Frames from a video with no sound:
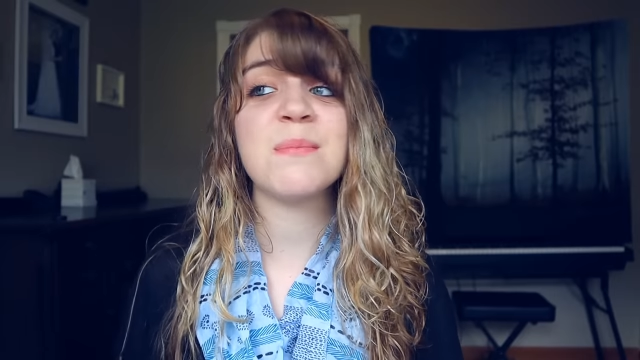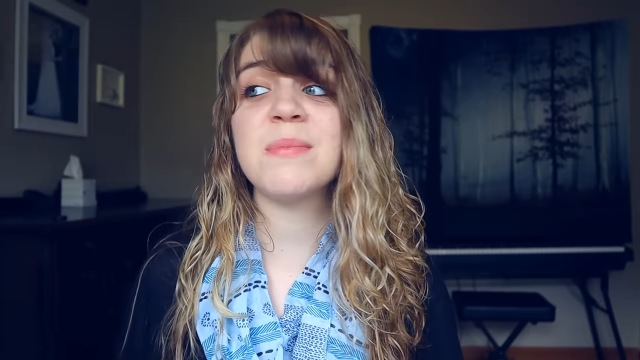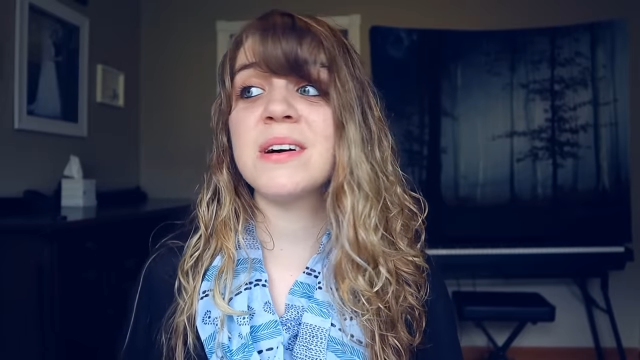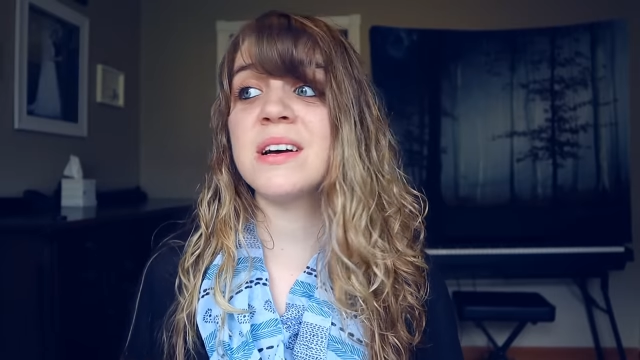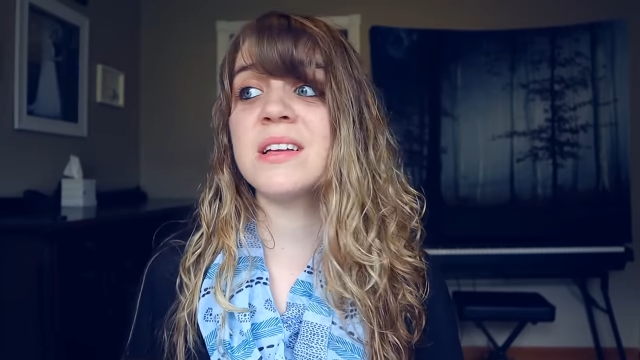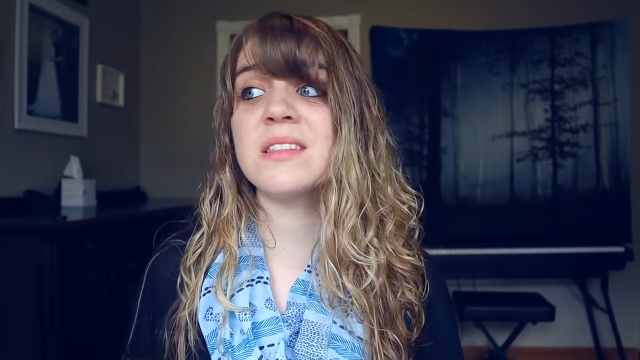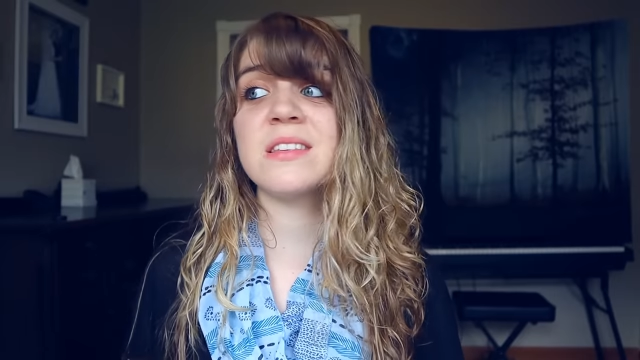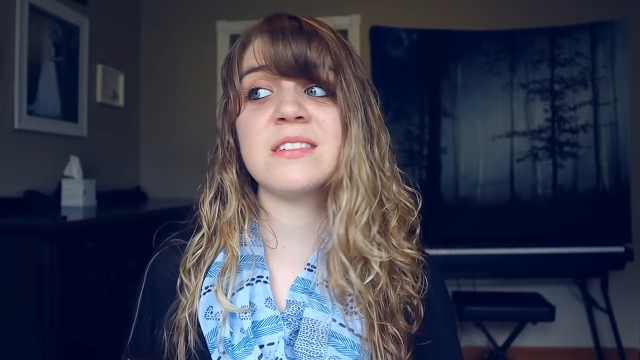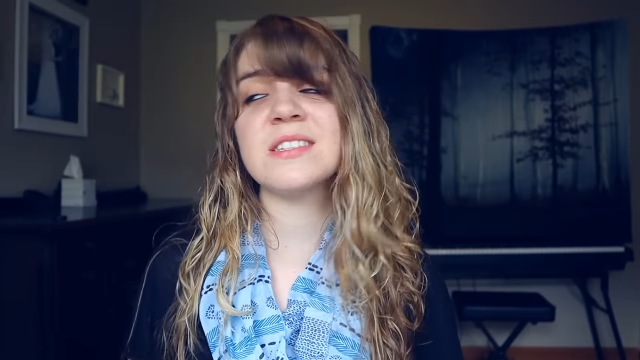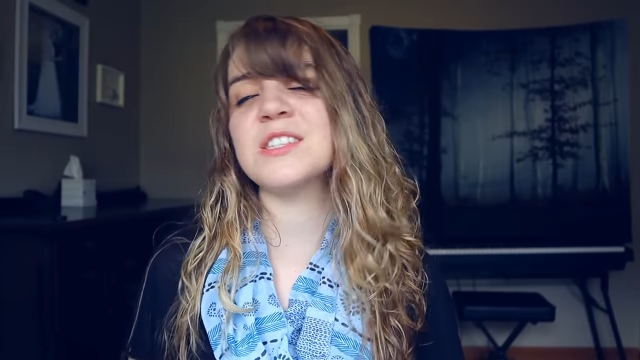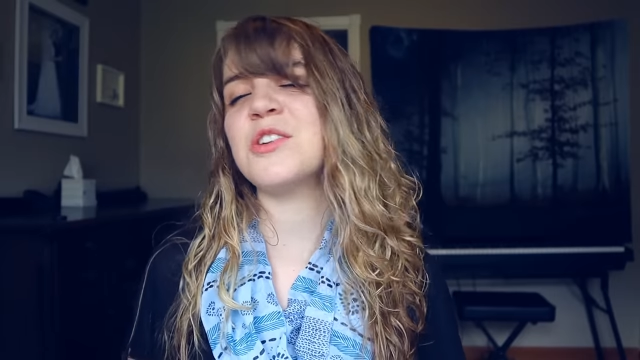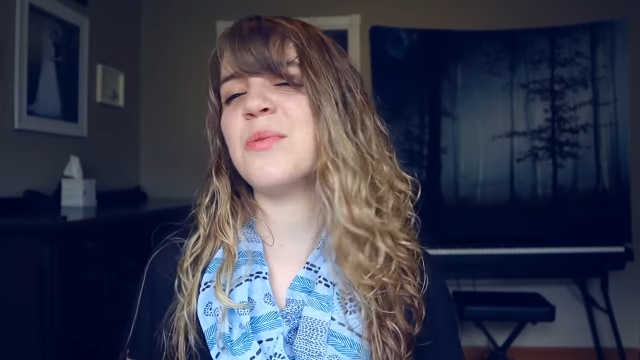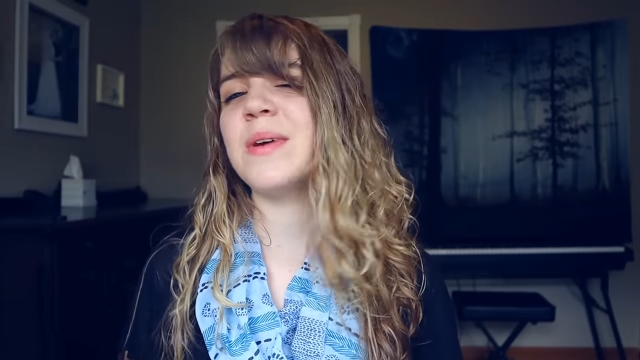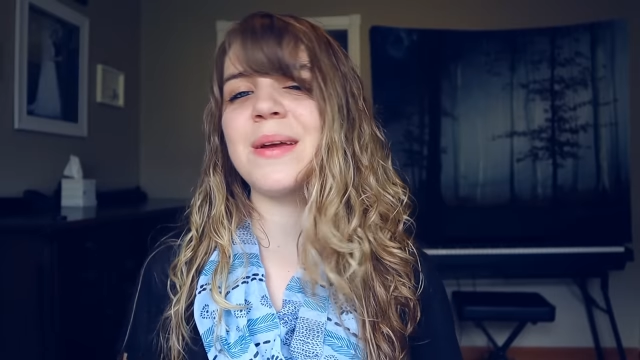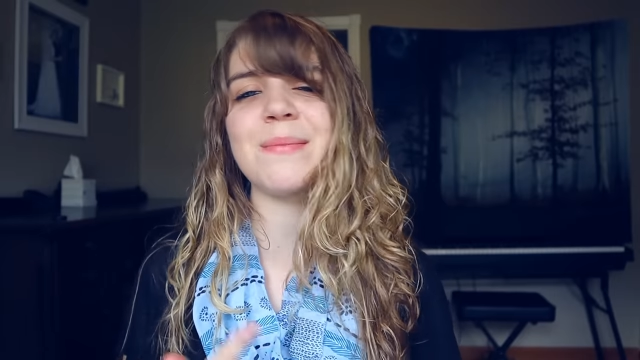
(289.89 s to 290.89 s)
But there's
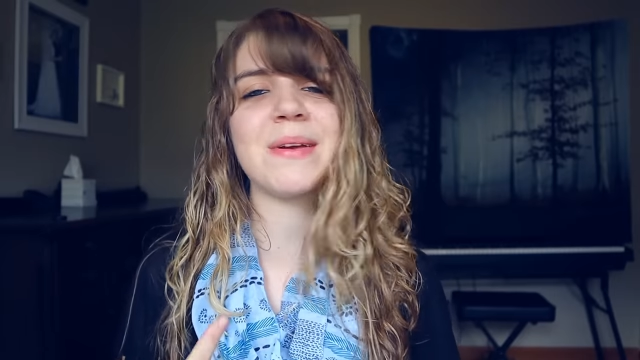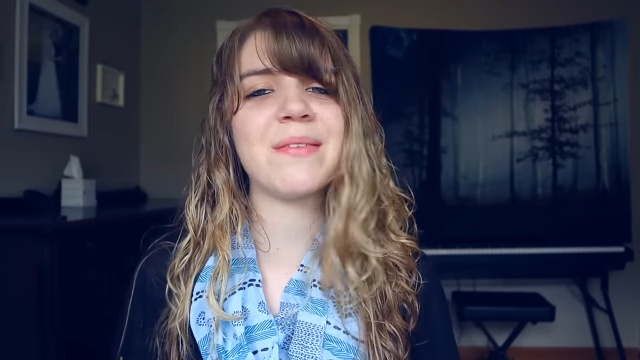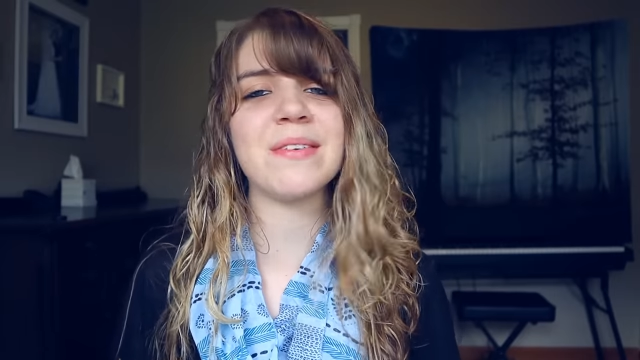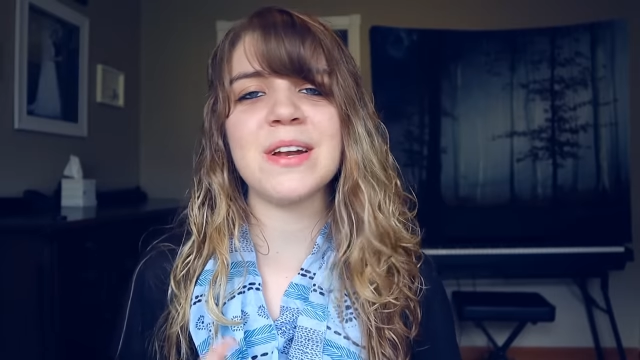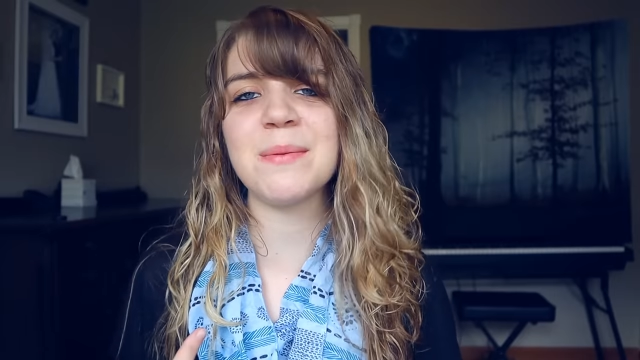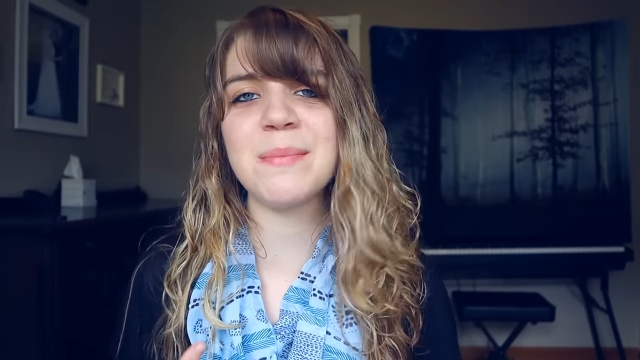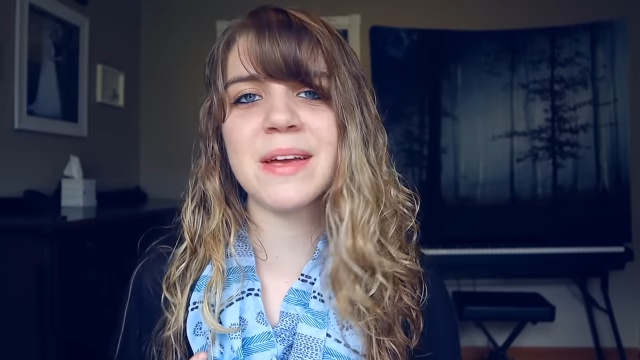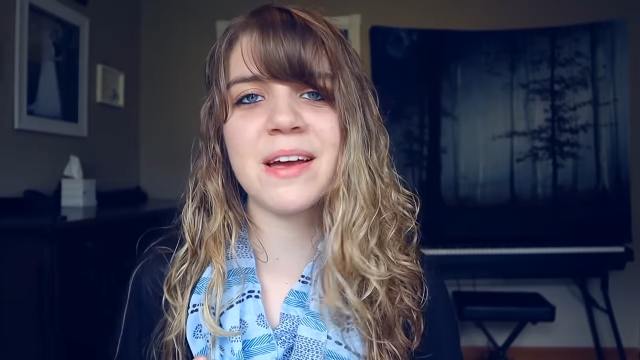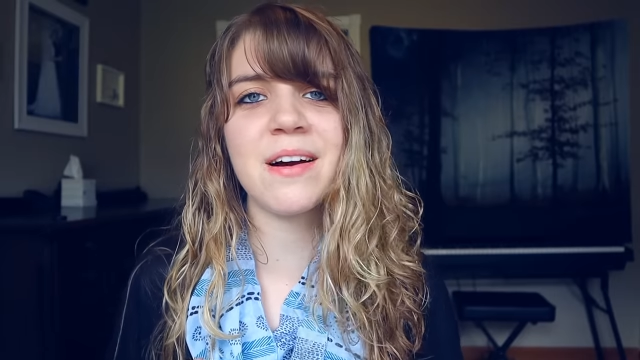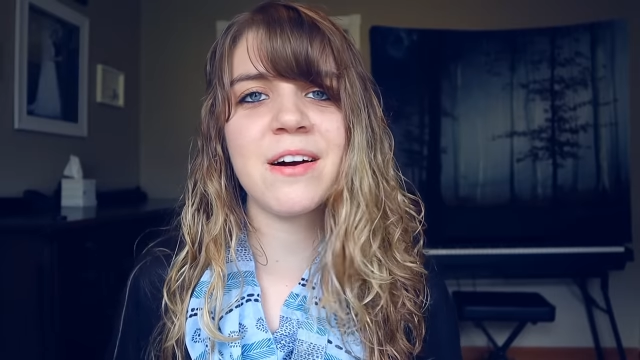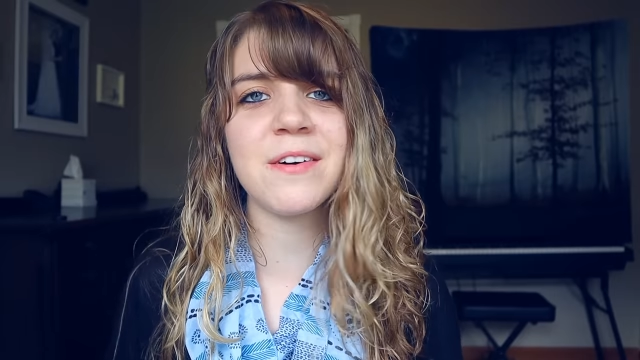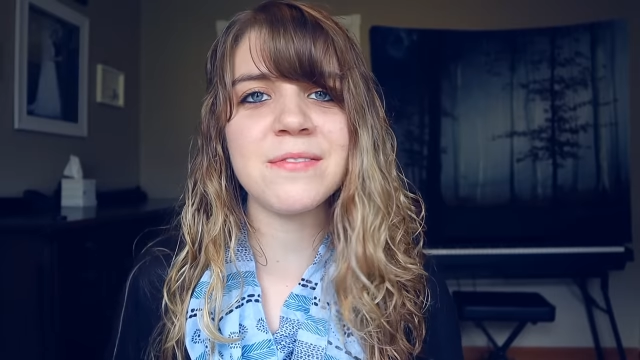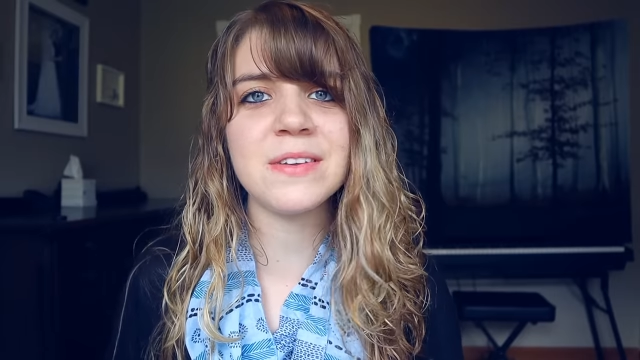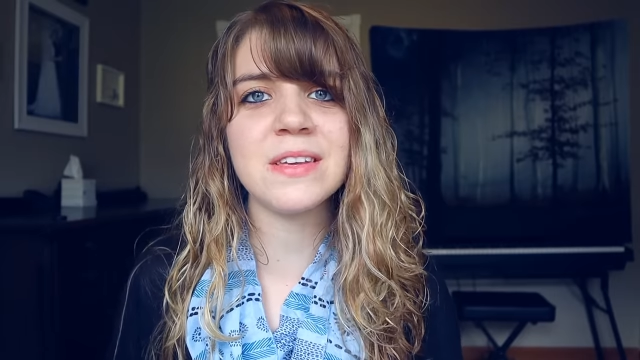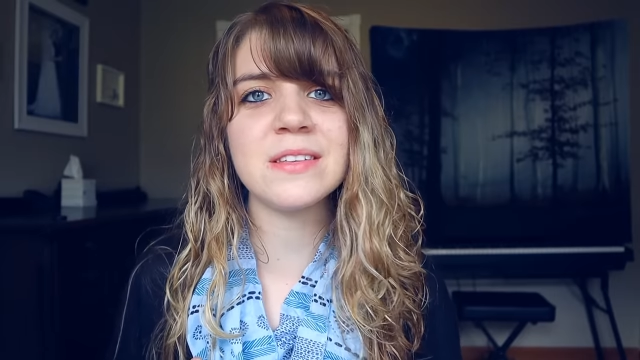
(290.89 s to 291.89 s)
no way I'm giving up my
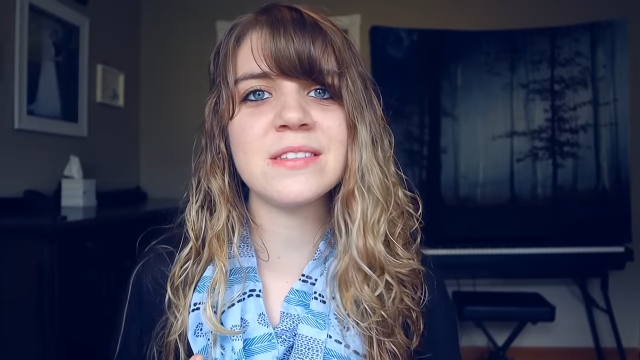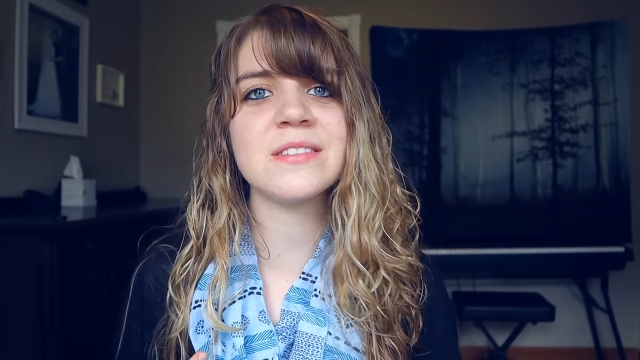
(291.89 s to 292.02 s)
coffee,